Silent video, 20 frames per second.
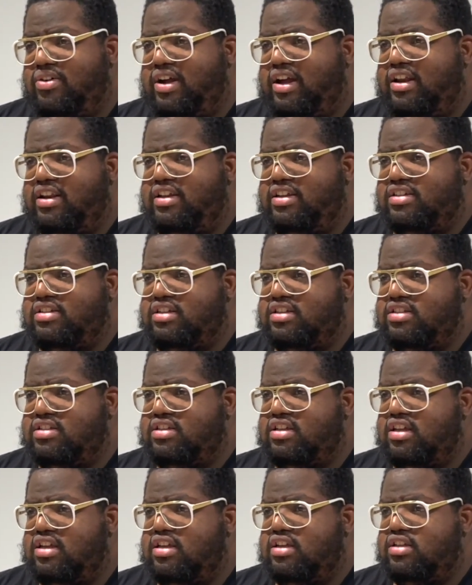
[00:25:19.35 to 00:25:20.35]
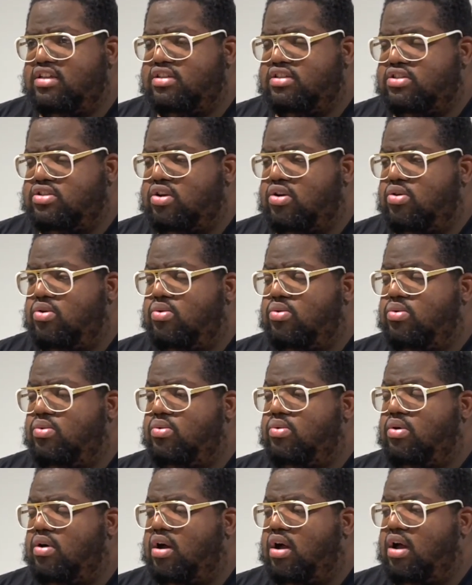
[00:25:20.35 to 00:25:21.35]
and it's just
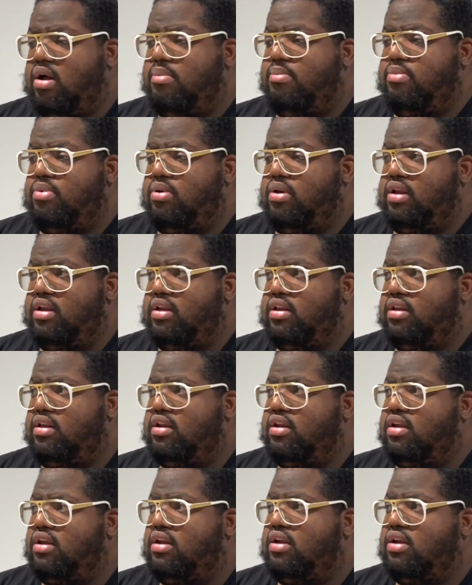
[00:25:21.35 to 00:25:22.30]
so humbling